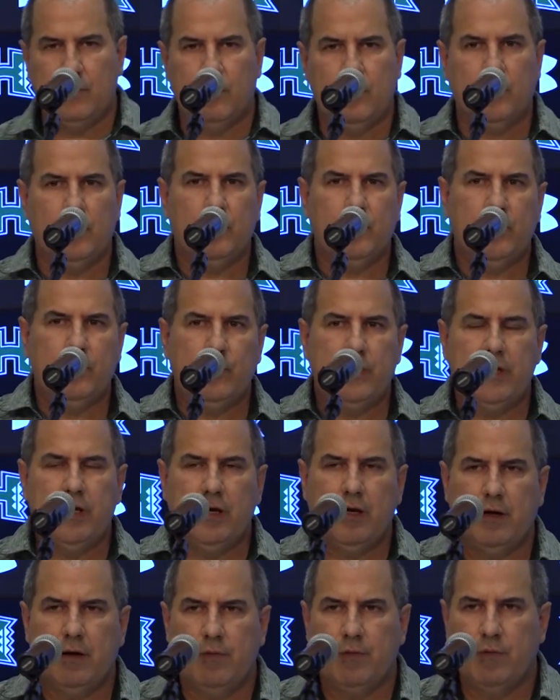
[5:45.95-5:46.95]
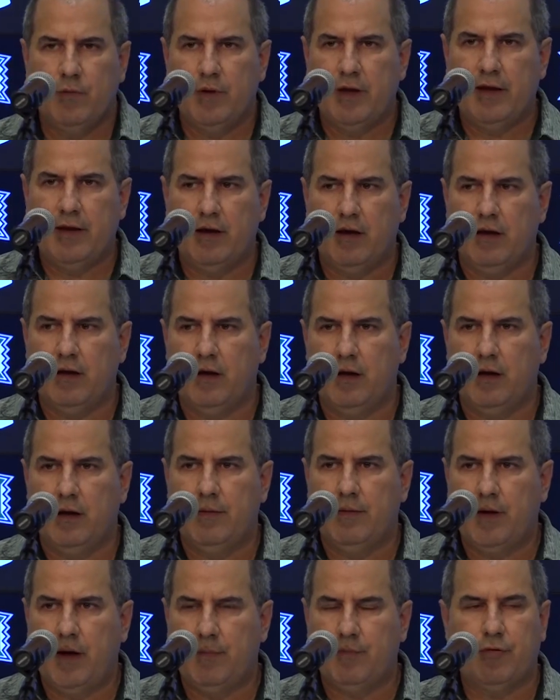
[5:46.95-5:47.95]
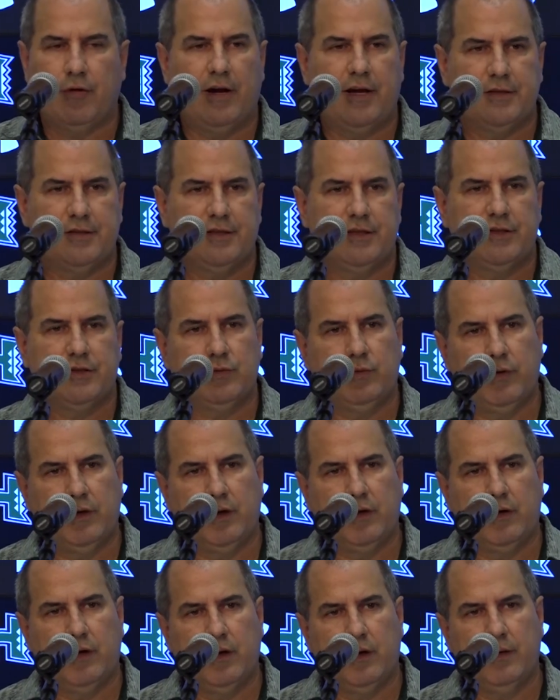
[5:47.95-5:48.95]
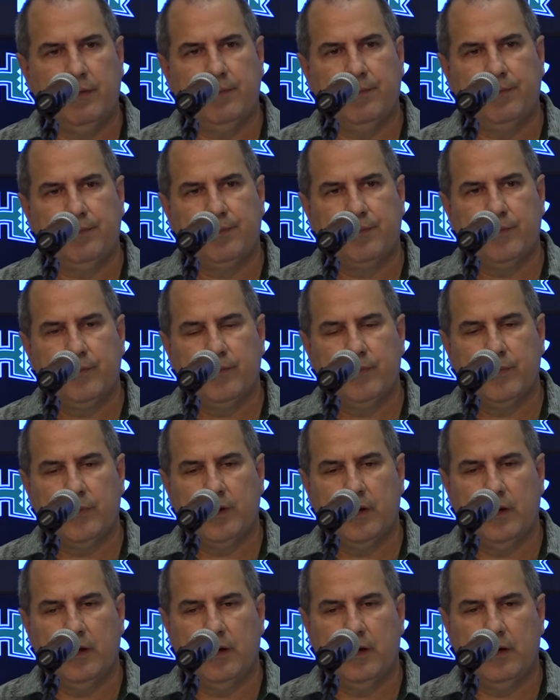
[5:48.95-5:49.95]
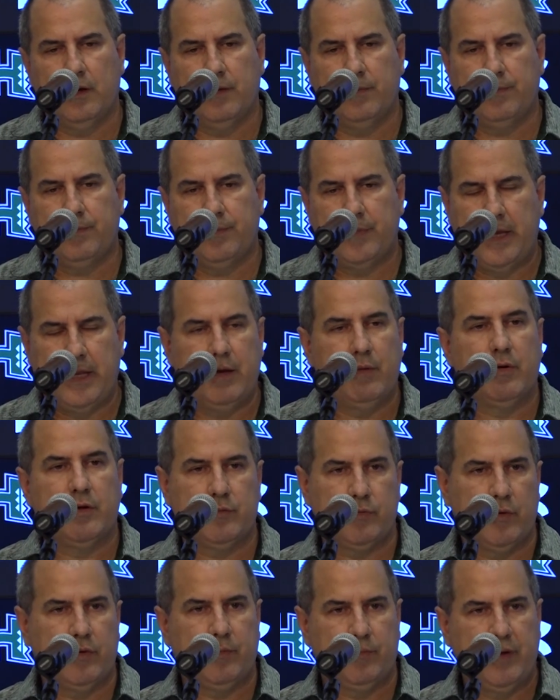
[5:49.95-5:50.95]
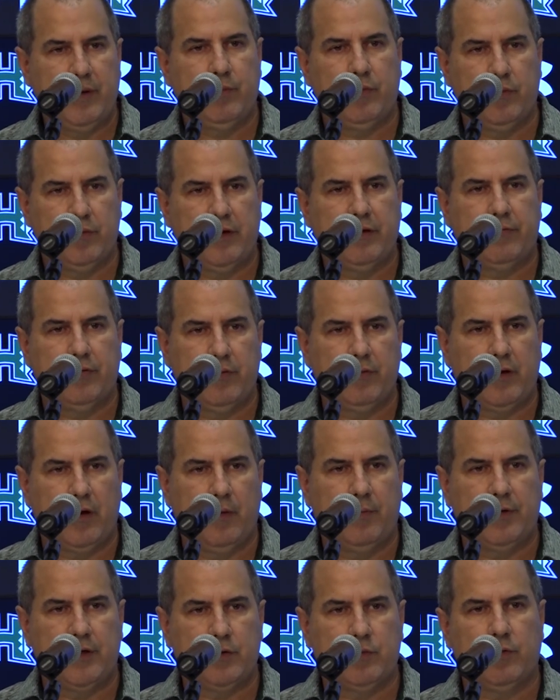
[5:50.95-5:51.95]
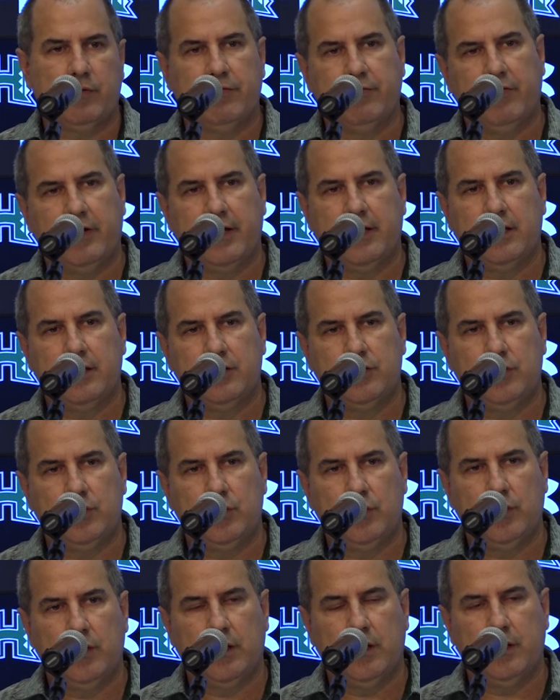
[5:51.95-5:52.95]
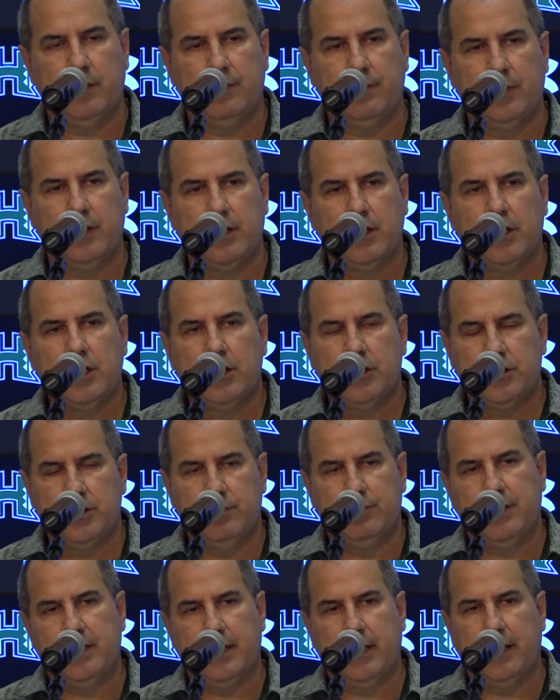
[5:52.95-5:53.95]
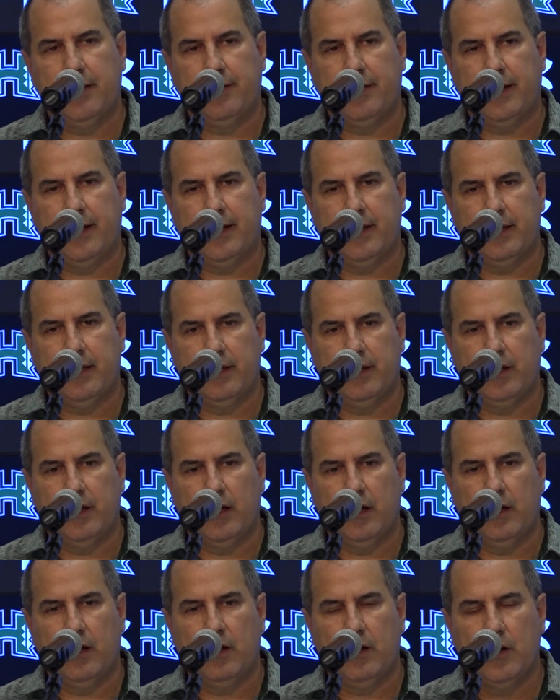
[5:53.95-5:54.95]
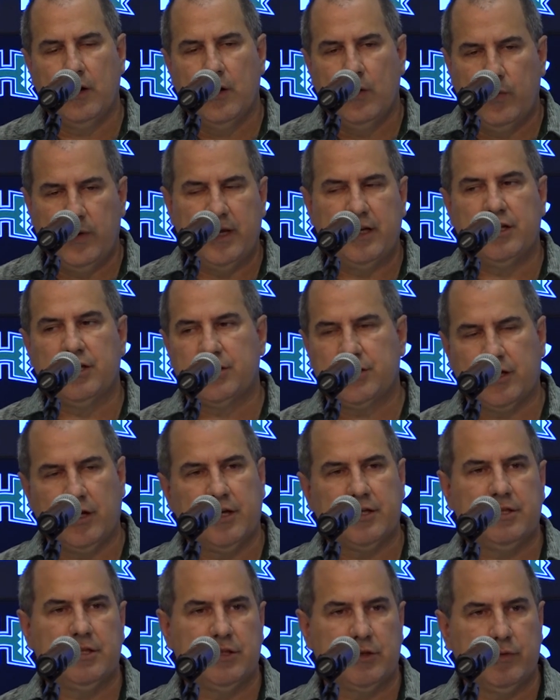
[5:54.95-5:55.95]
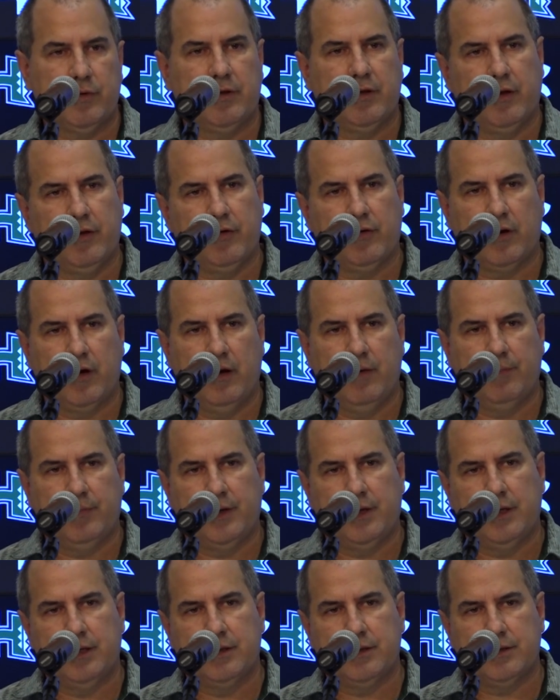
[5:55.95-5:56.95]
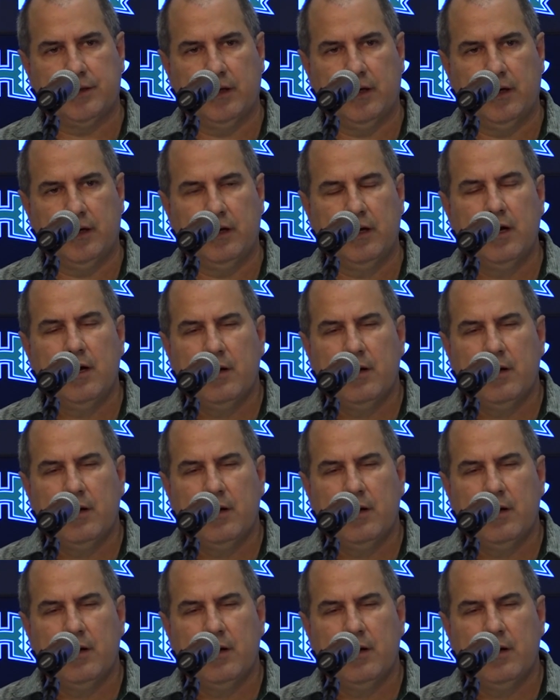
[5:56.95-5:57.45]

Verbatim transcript: well, we we, uh, we had a, a, process where um, um, anyone, people, different companies were invited to um, to bid on that, and uh, we had discussions with other companies. Uh,